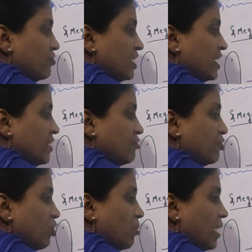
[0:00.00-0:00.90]

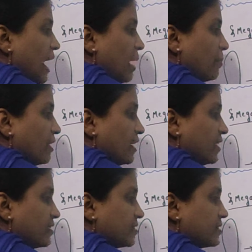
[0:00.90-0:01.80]
filiform
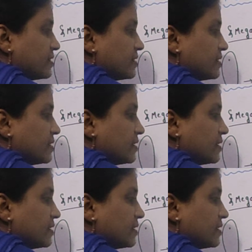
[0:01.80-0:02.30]
apparatus.